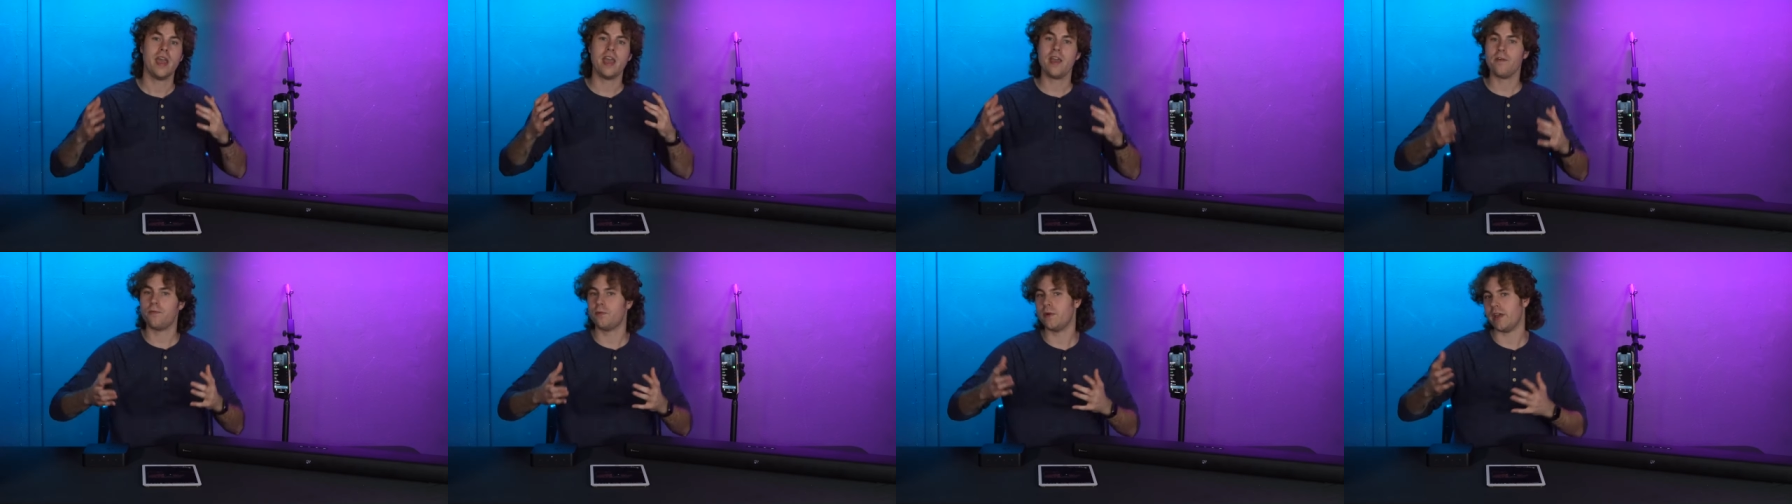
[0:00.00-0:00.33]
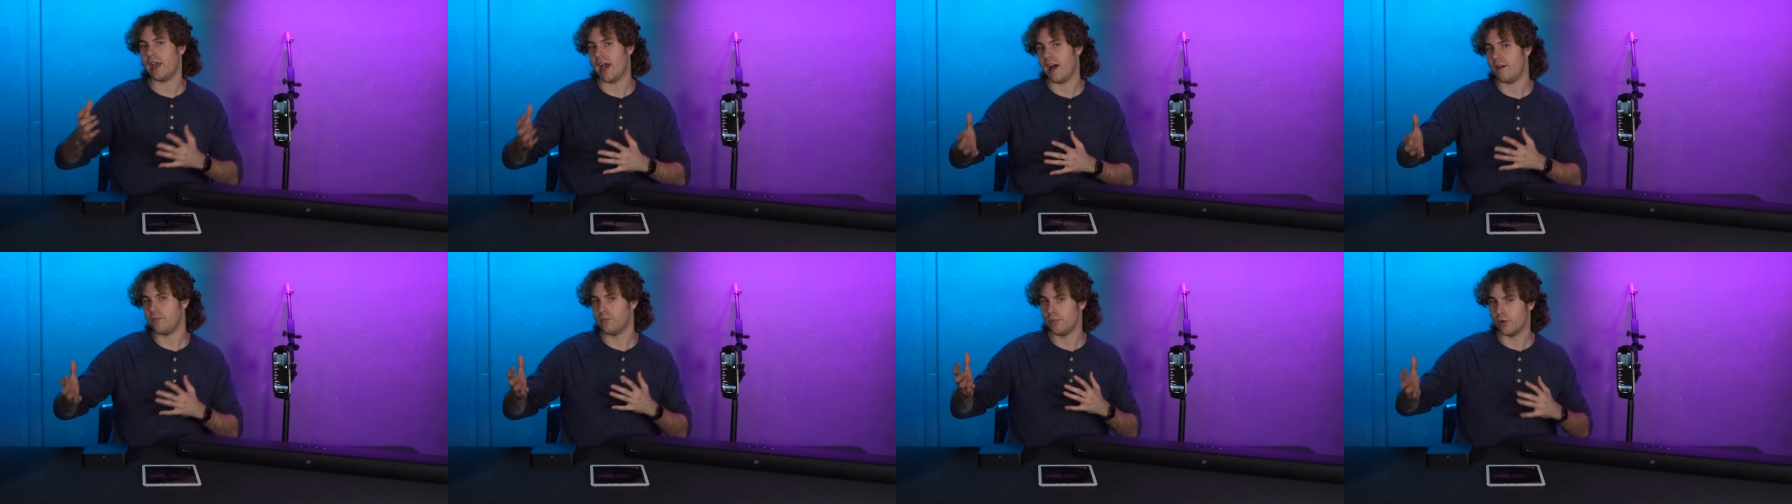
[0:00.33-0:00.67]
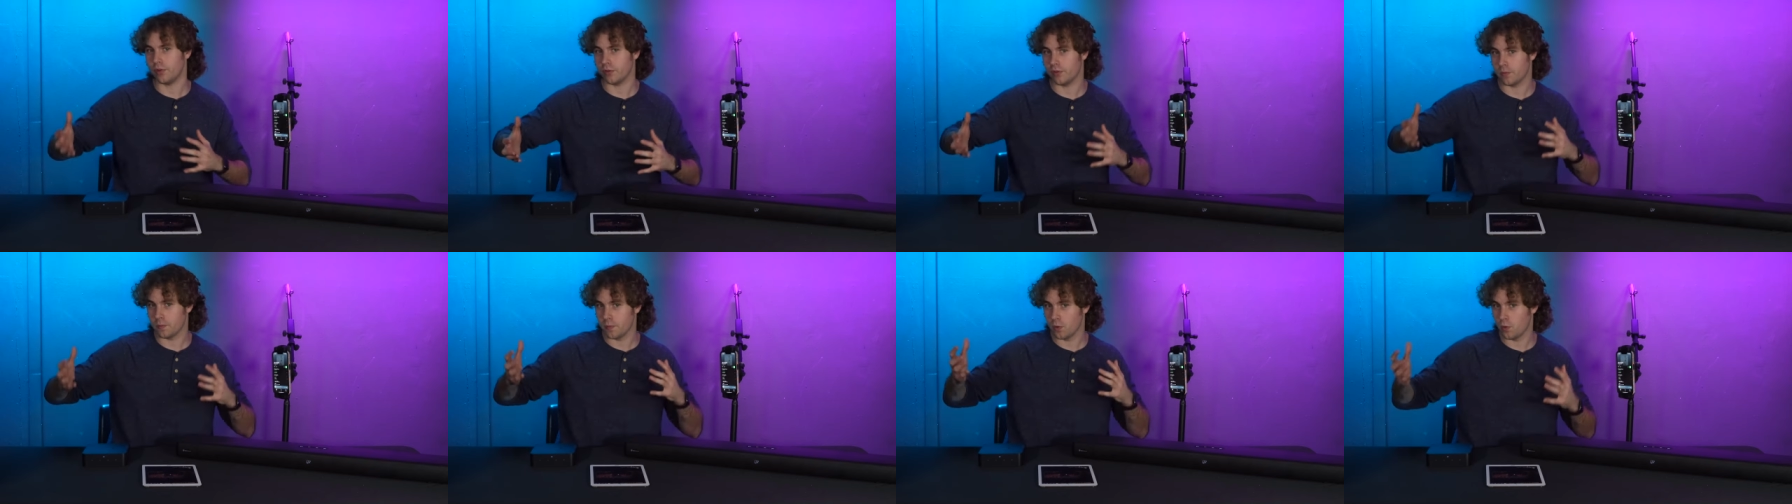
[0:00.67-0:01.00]
if we have
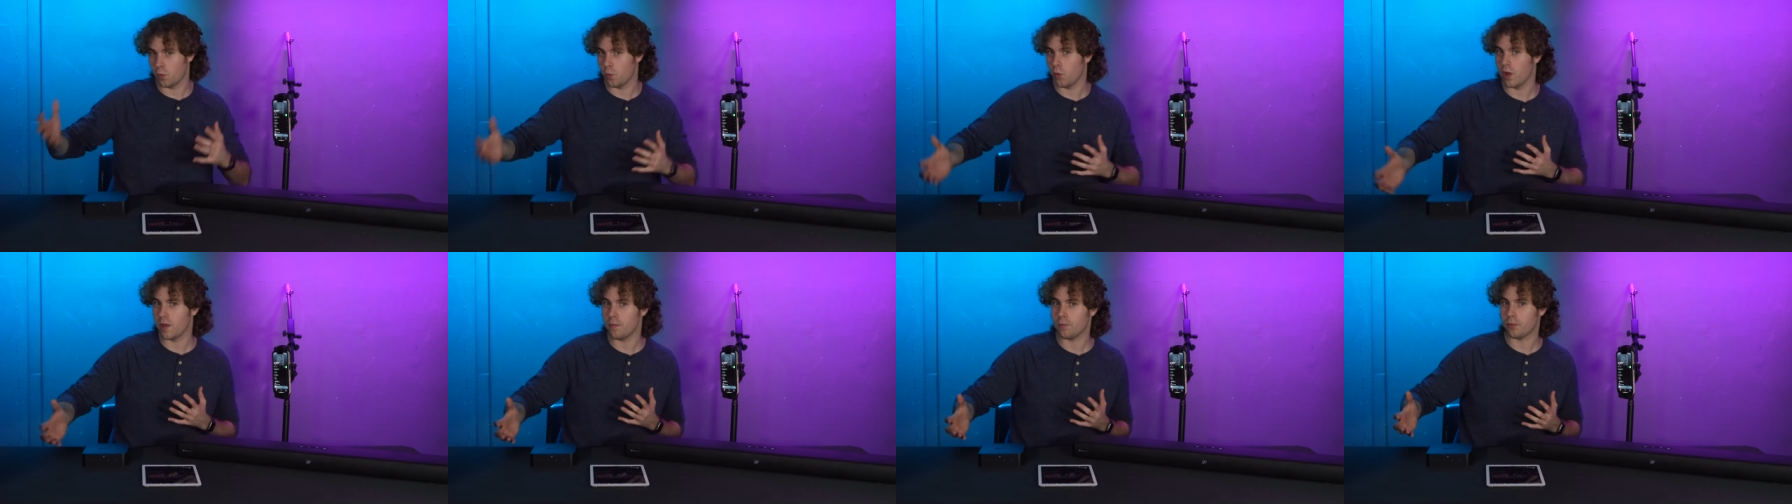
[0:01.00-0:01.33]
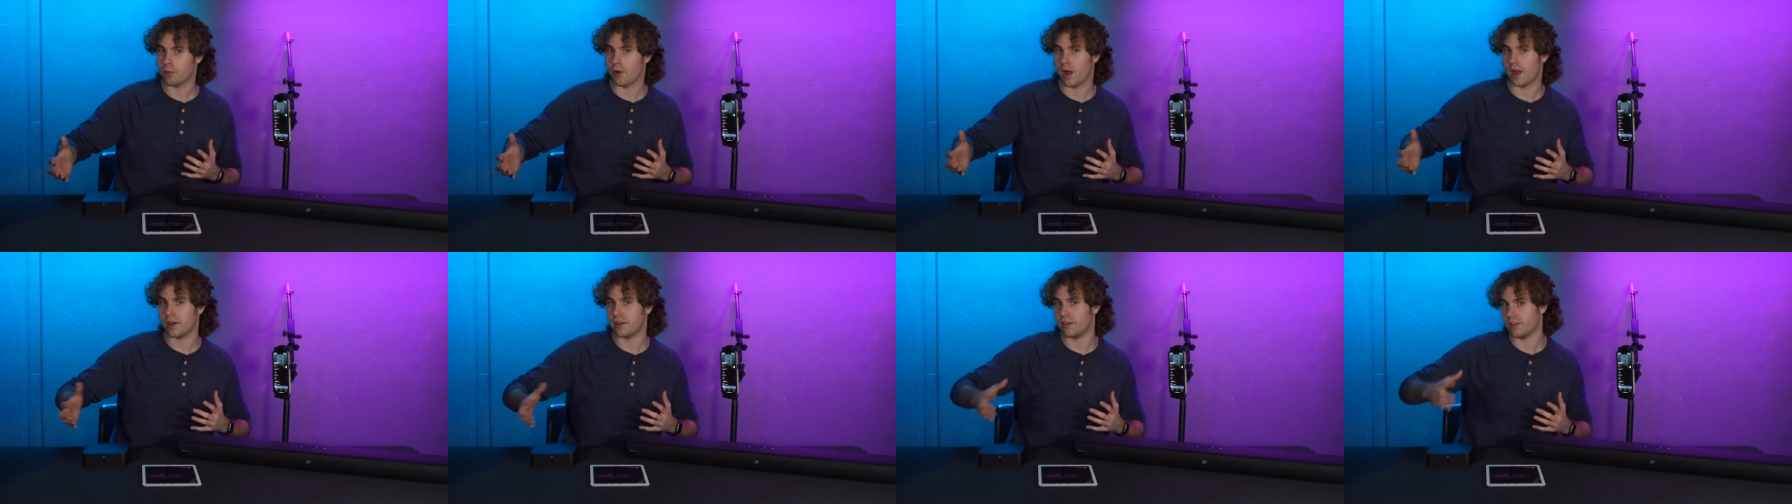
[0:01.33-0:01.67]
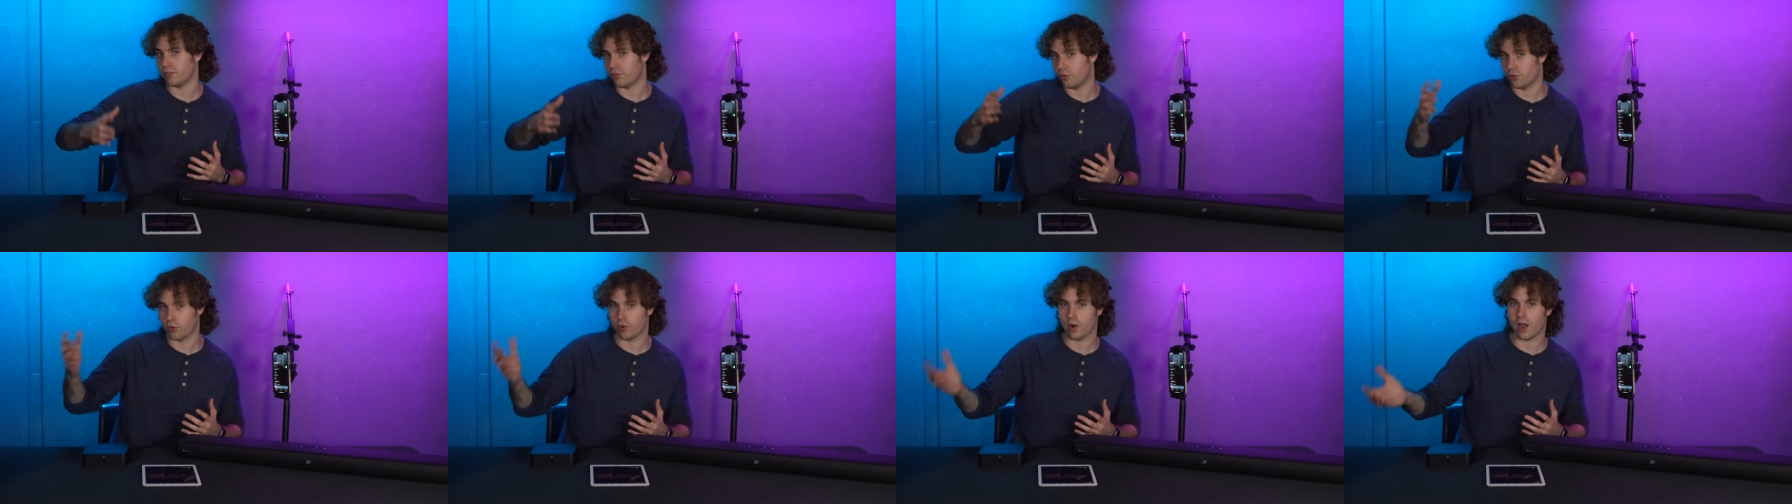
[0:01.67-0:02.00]
multiple WiiM
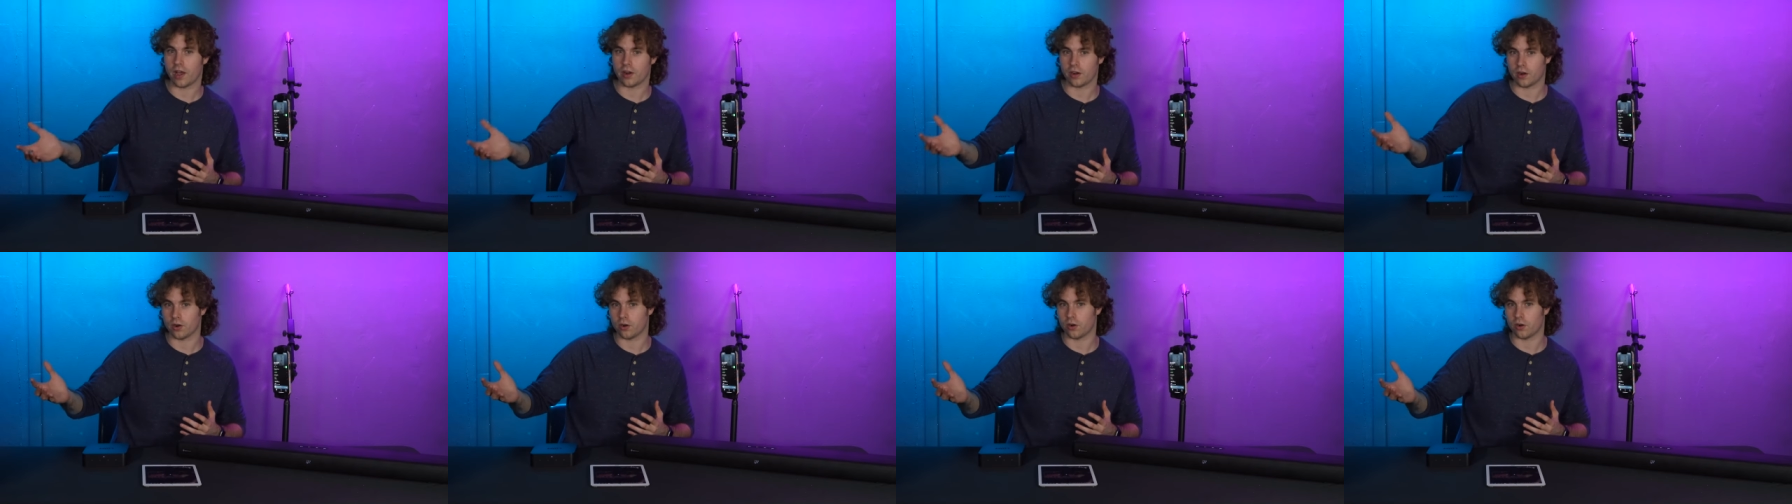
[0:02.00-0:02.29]
products throughout